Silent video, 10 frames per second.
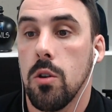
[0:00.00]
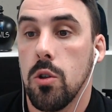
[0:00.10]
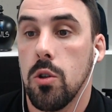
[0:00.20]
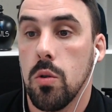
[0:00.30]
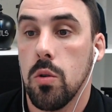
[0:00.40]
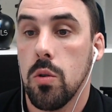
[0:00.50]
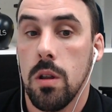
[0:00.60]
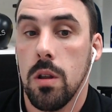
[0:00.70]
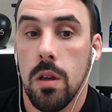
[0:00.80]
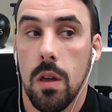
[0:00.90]
June
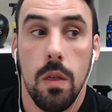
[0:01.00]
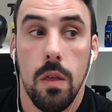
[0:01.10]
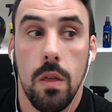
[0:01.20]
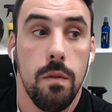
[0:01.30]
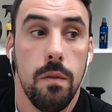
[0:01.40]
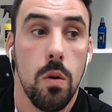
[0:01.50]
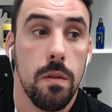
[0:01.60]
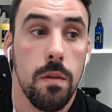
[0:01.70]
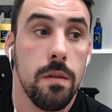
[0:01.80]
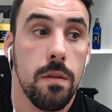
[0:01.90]
the
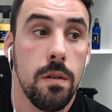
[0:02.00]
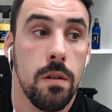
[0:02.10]
4th,